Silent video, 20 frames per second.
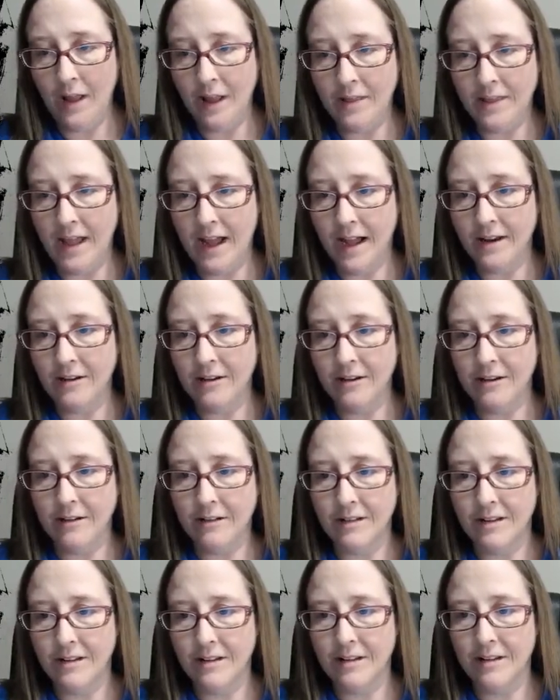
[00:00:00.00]
that
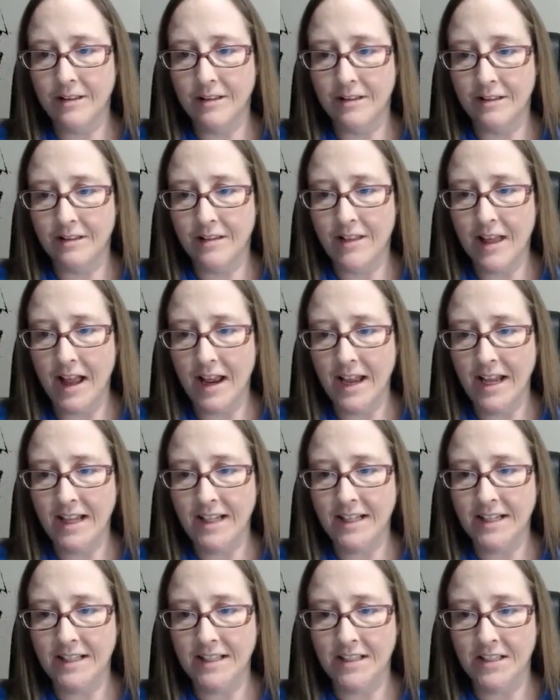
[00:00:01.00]

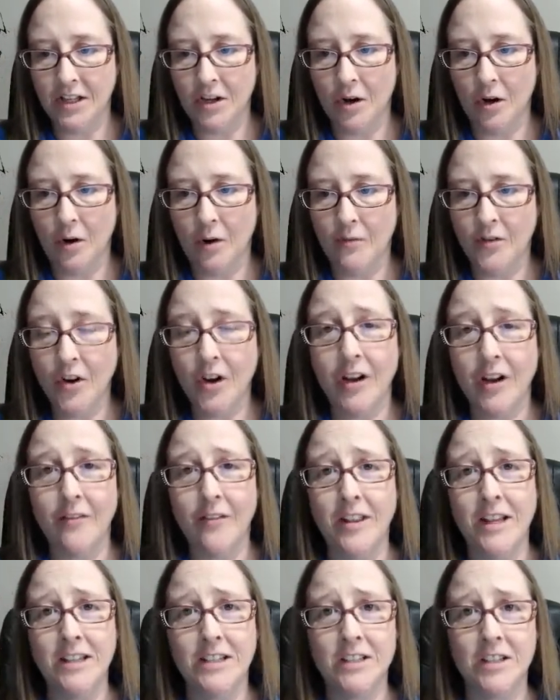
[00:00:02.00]
ease, you know, if you're giving
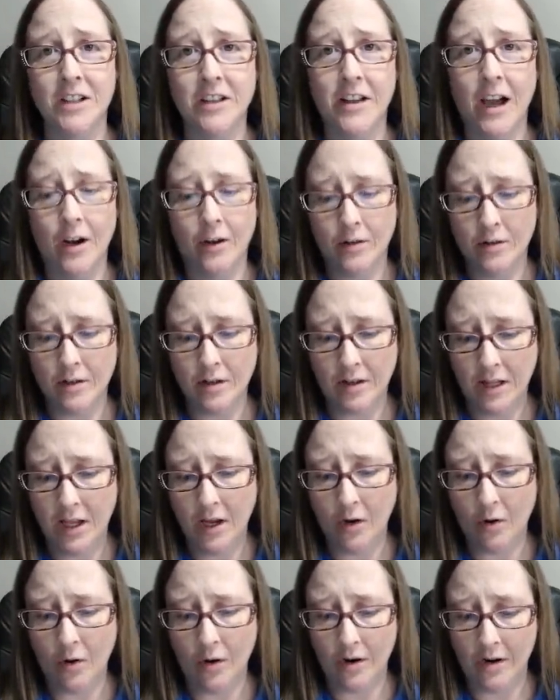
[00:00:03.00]
these to the elderly
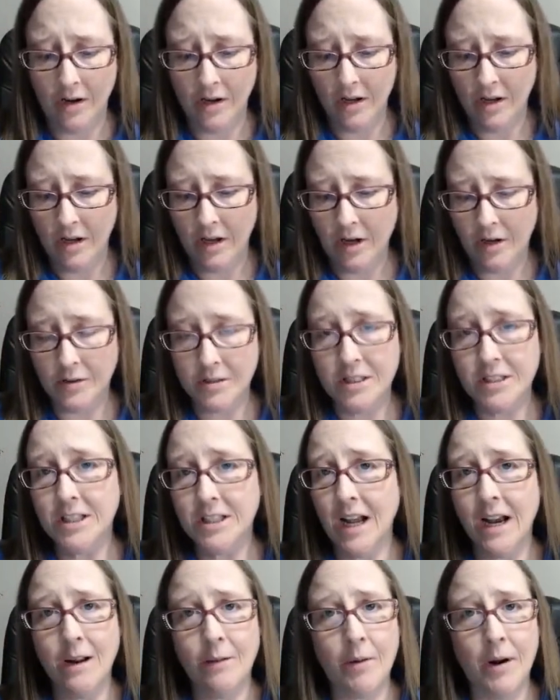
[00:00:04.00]
or, you know, just
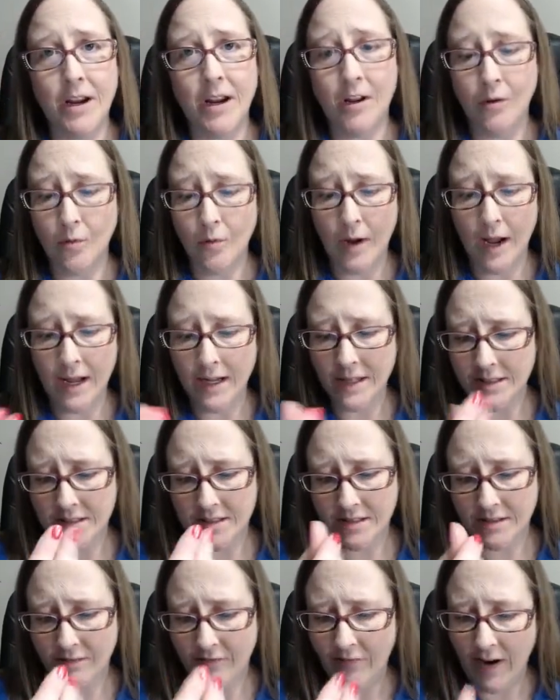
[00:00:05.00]
anybody who
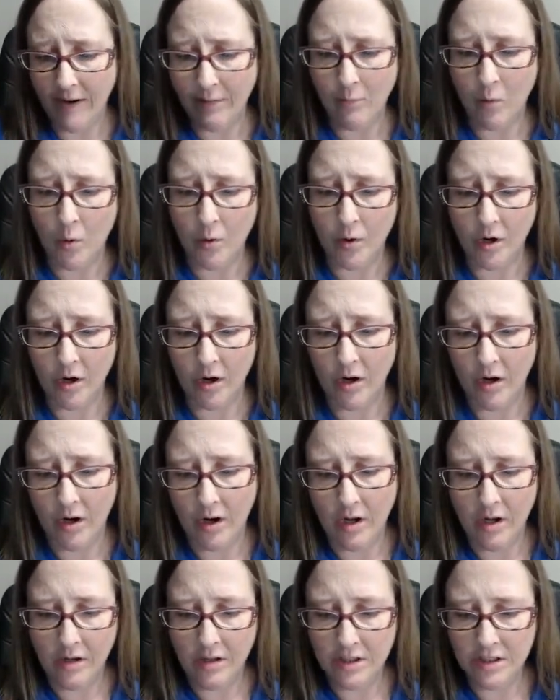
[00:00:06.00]
has fine motor,
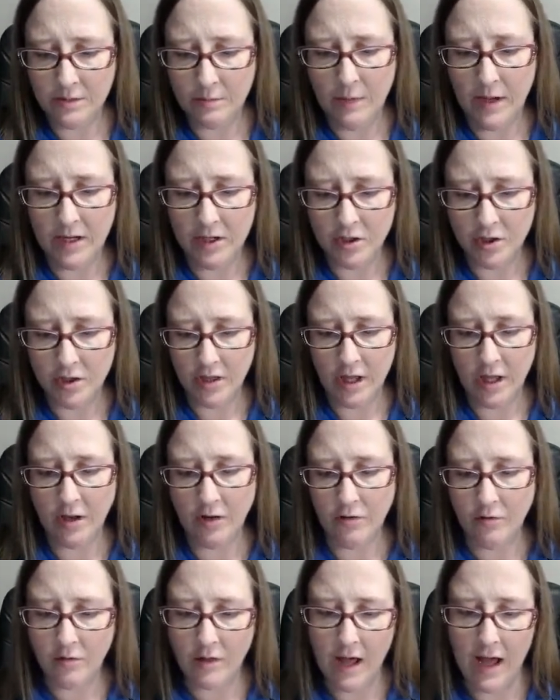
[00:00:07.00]
just make sure you
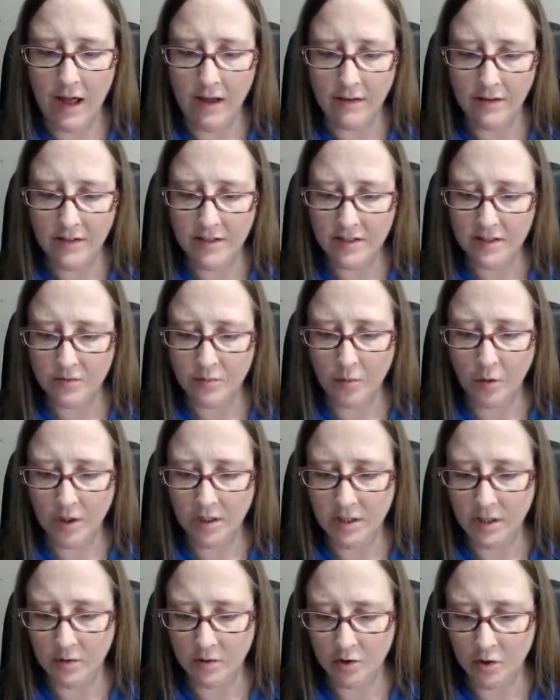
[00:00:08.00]
do that. It just
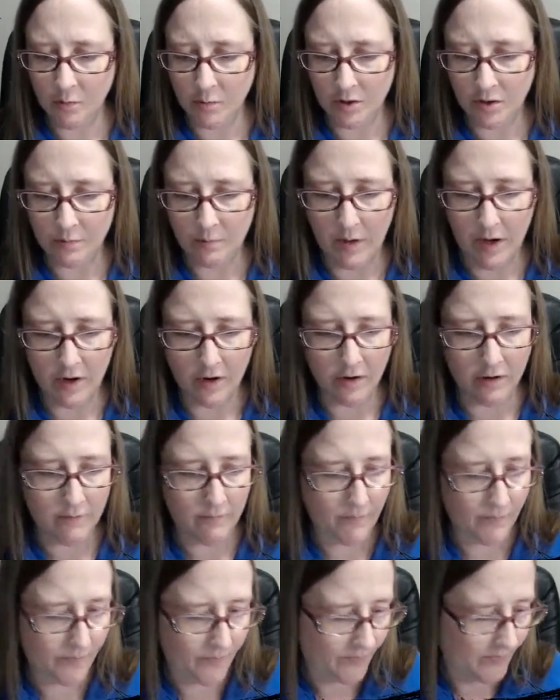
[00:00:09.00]
works out so much better.
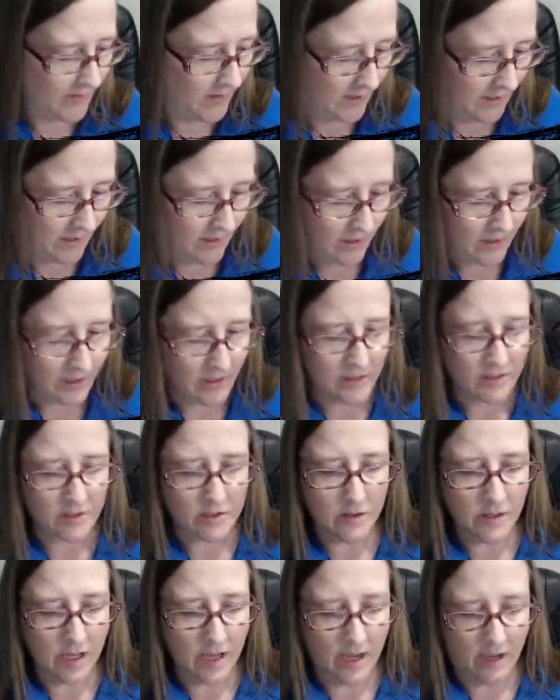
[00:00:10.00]
So
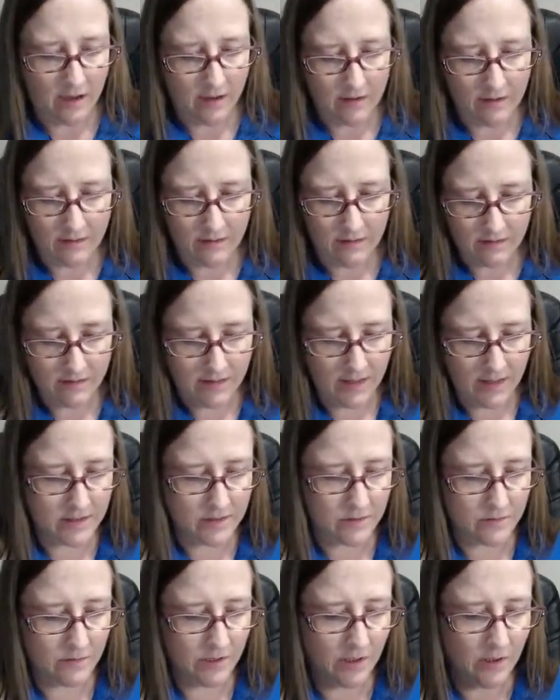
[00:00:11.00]
yeah.
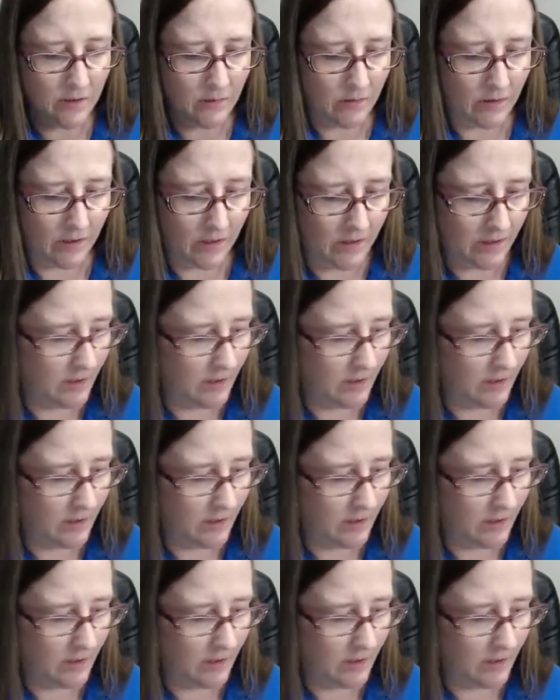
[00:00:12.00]
That's really cool.